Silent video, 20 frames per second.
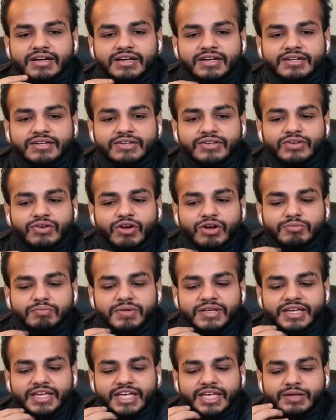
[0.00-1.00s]
not
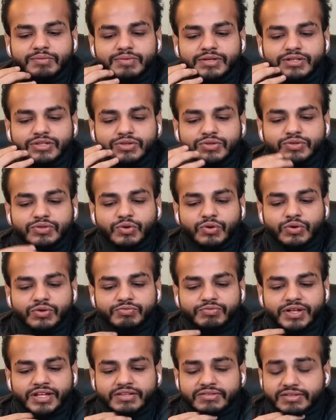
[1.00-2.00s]
being able to go
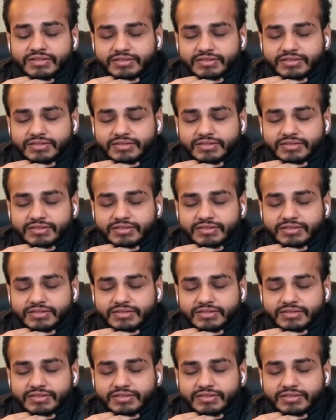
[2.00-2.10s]
when,